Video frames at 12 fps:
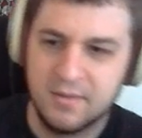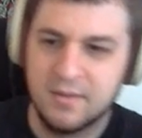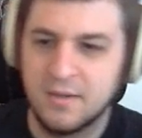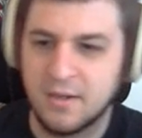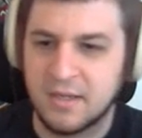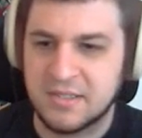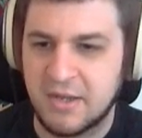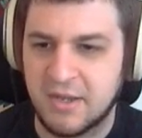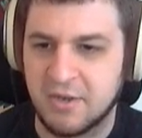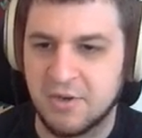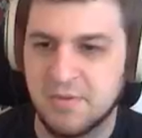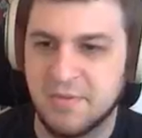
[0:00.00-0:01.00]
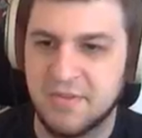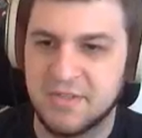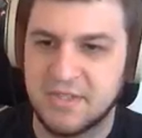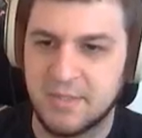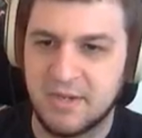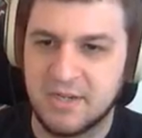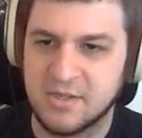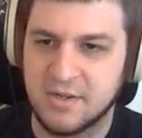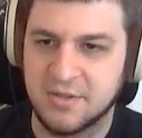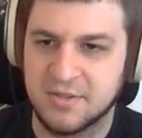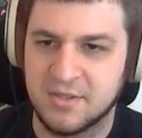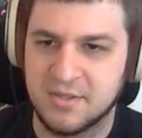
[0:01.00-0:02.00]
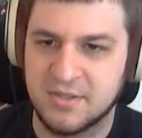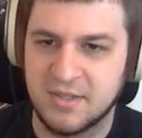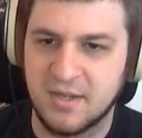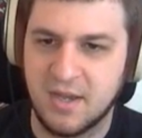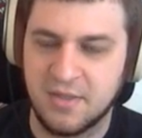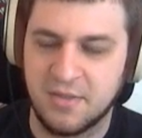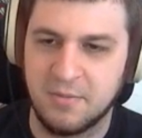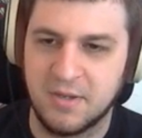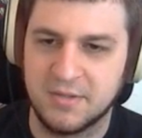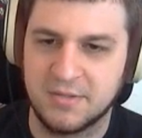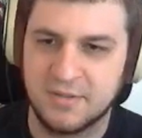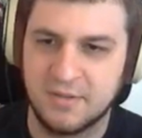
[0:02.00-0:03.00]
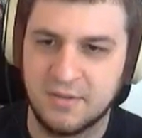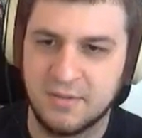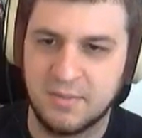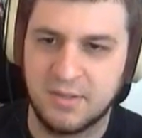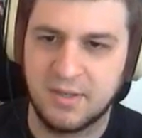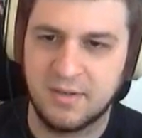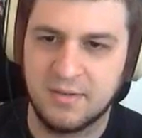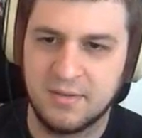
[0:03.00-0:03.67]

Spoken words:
Okay, so now I can remove these elimination notes since he got the 1's clue and played.